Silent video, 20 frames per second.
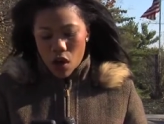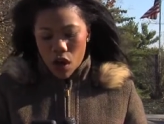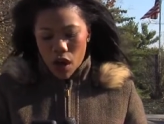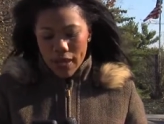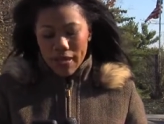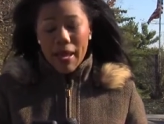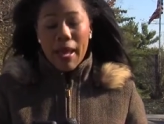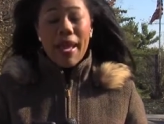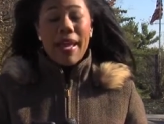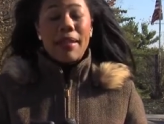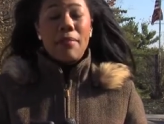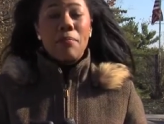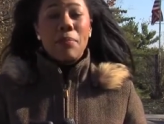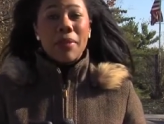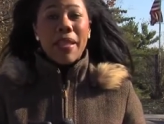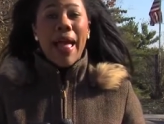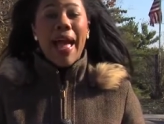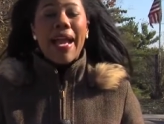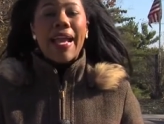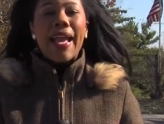on
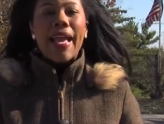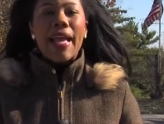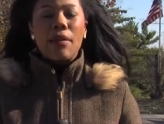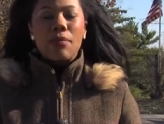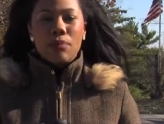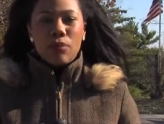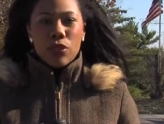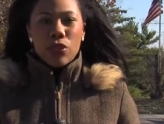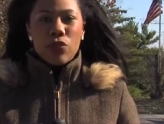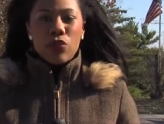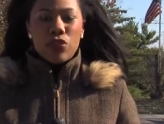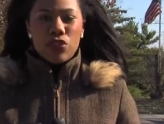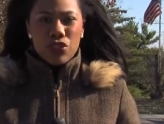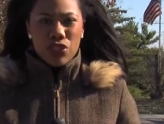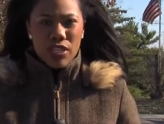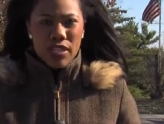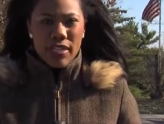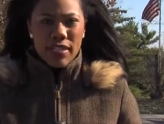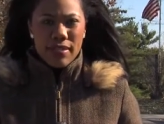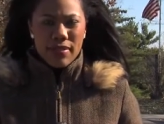and black and blue
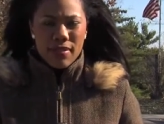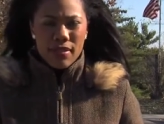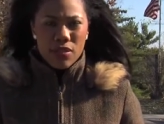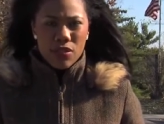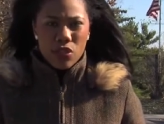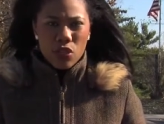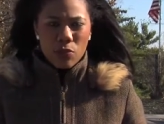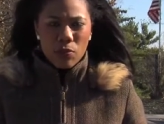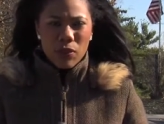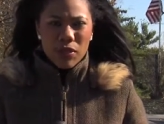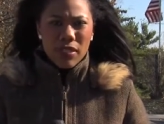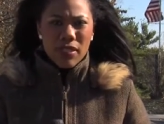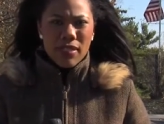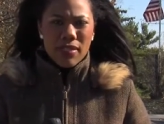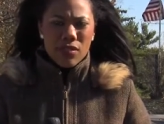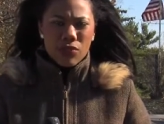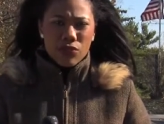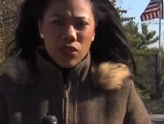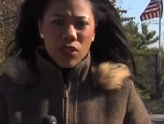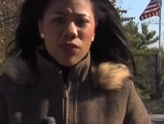jeans. And so
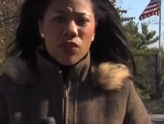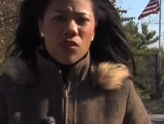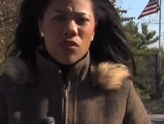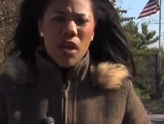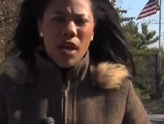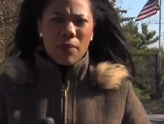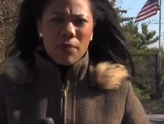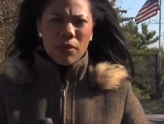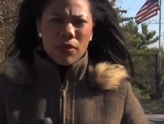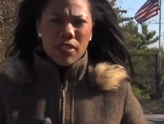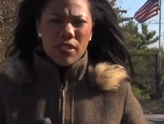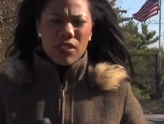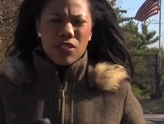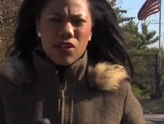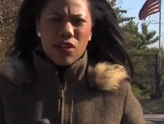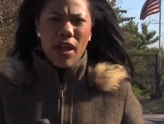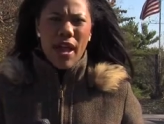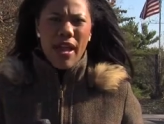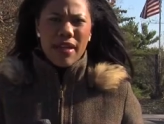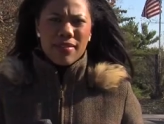police, Riverside
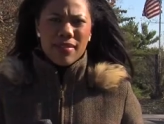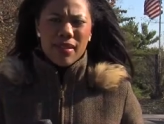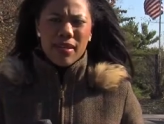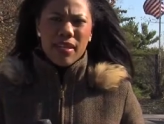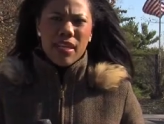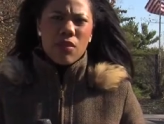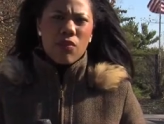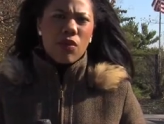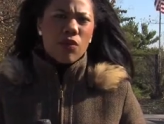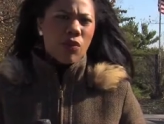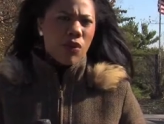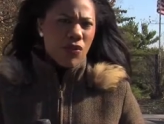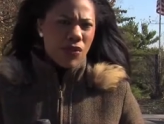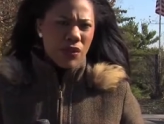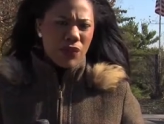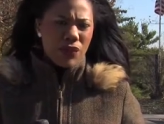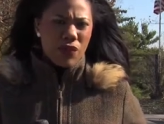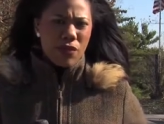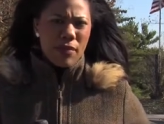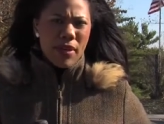police are asking anyone
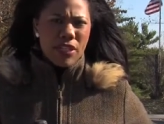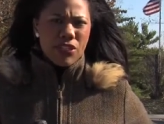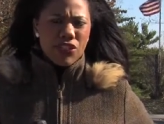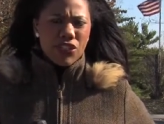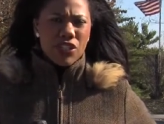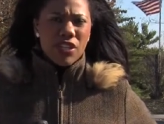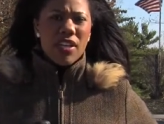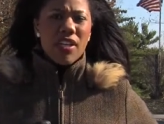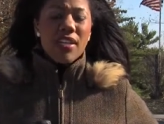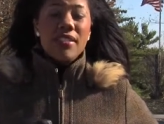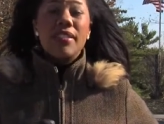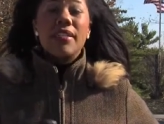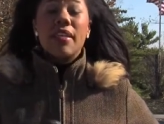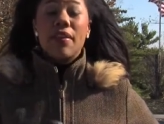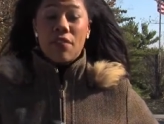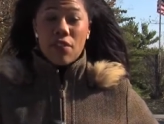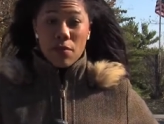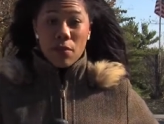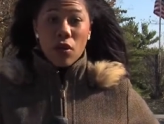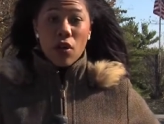with information to
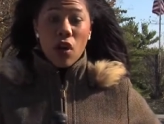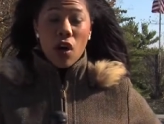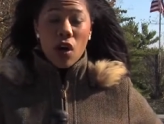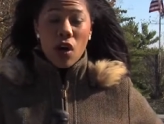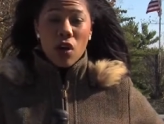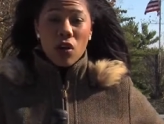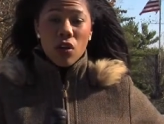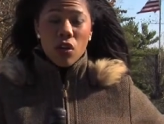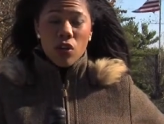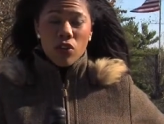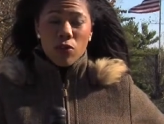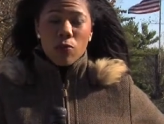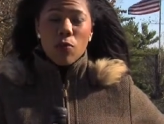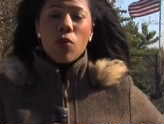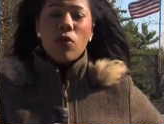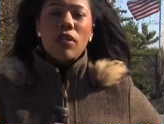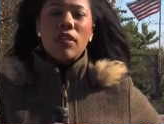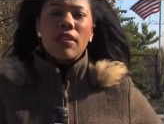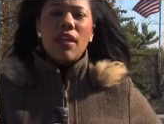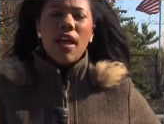give them a call.
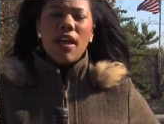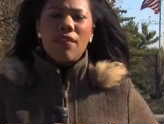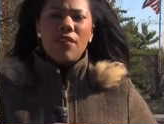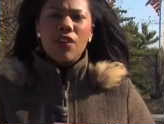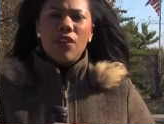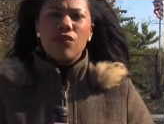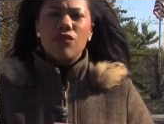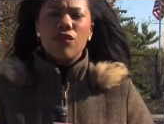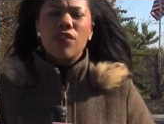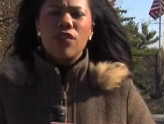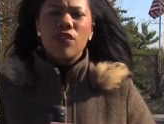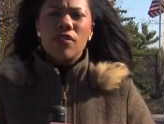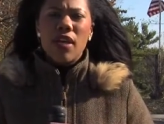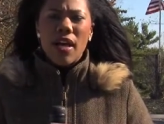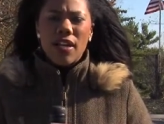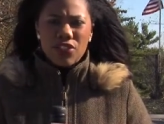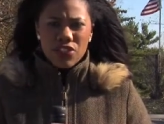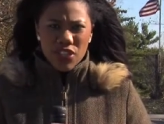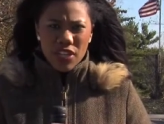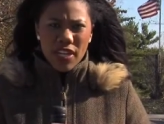Reporting live here in
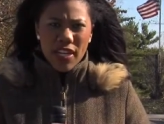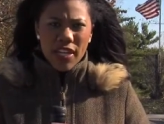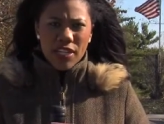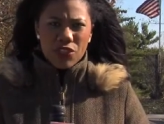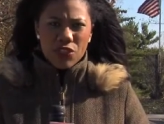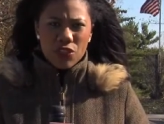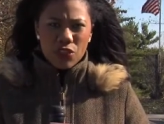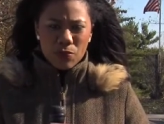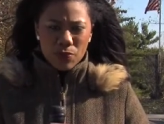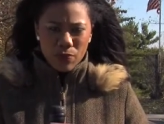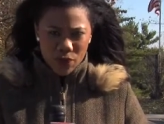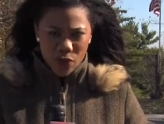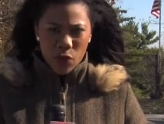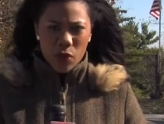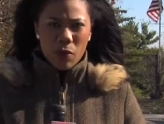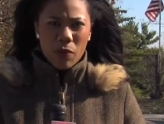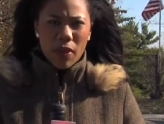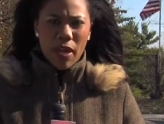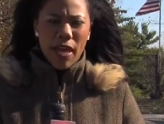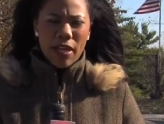Riverside, Jenna Hanchard,
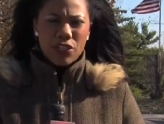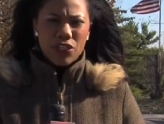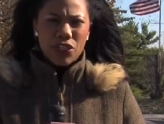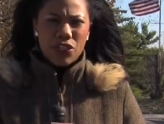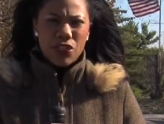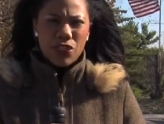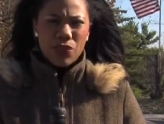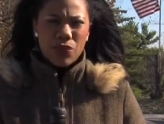41 Action